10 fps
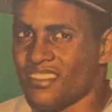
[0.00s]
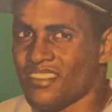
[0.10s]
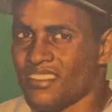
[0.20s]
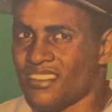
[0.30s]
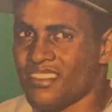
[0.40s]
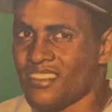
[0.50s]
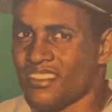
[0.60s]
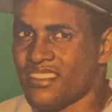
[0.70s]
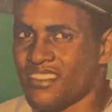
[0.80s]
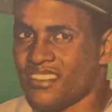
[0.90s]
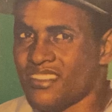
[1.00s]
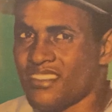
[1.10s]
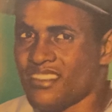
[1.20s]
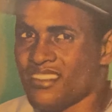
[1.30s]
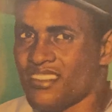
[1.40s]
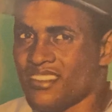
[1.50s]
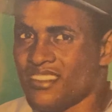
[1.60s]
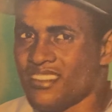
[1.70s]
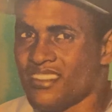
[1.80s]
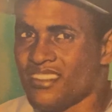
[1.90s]
Just an incredible right
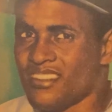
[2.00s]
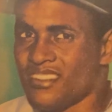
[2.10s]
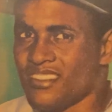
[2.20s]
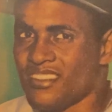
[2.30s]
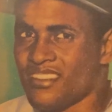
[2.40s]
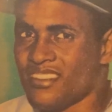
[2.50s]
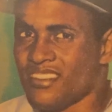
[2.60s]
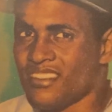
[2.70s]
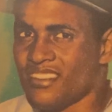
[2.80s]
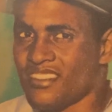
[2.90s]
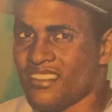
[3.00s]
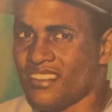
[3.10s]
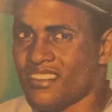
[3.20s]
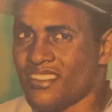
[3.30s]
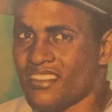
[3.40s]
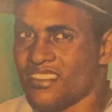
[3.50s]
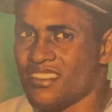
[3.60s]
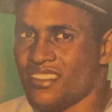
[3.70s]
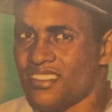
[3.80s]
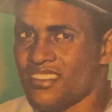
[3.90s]
field arm.
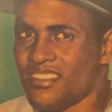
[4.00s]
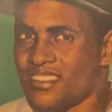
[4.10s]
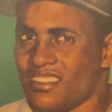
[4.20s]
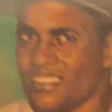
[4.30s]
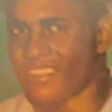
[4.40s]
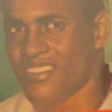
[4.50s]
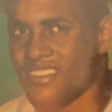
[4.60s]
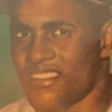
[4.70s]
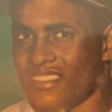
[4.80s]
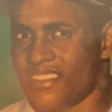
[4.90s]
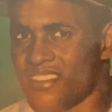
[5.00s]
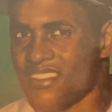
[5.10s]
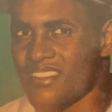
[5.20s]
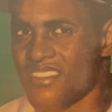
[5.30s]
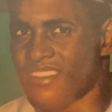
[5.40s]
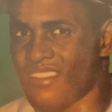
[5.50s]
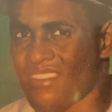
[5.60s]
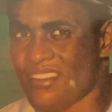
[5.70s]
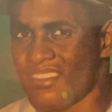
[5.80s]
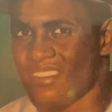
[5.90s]
I know even my son has
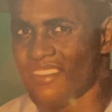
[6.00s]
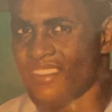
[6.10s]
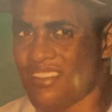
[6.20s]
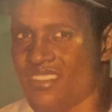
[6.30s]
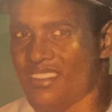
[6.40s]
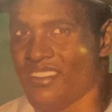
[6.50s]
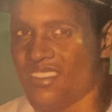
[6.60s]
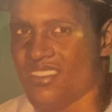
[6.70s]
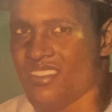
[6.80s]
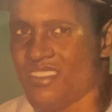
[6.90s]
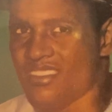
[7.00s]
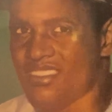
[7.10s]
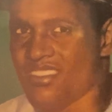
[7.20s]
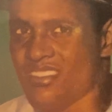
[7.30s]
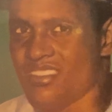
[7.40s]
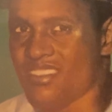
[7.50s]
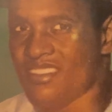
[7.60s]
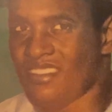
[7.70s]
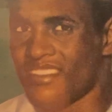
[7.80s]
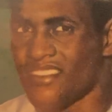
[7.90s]
watched some of the YouTube videos of his arm, and
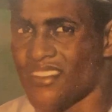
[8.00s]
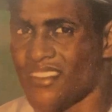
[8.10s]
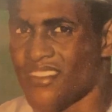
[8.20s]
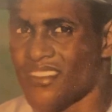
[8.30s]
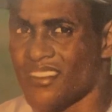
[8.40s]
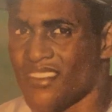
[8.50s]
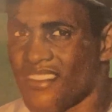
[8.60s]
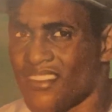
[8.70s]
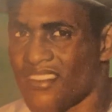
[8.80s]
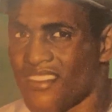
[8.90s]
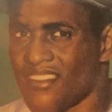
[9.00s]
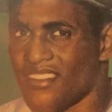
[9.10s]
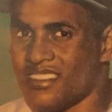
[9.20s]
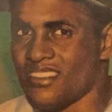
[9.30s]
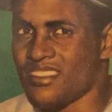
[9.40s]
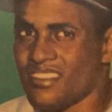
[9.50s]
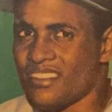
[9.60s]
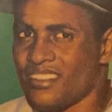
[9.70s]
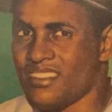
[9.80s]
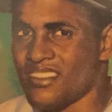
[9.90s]
my son wears number 21,
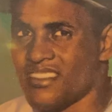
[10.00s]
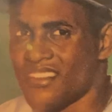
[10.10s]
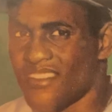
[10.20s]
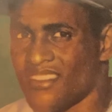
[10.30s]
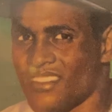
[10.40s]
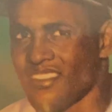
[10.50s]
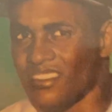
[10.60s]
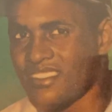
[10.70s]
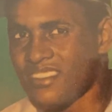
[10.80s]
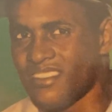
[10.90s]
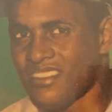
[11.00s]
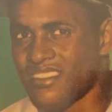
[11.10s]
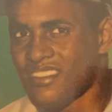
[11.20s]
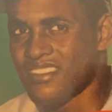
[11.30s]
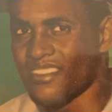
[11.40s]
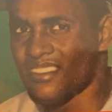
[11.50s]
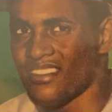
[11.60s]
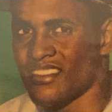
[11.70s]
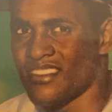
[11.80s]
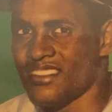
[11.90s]
Clemente's number, for his high
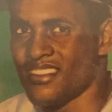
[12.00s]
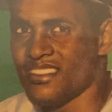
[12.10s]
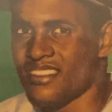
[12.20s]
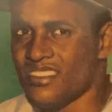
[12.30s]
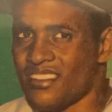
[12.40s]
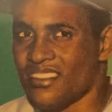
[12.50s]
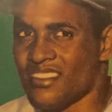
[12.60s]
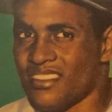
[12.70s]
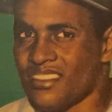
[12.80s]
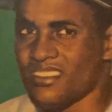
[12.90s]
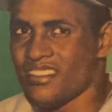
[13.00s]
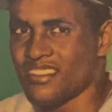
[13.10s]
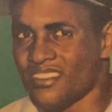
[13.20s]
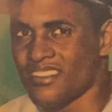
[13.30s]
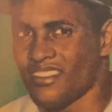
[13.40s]
school team, proudly,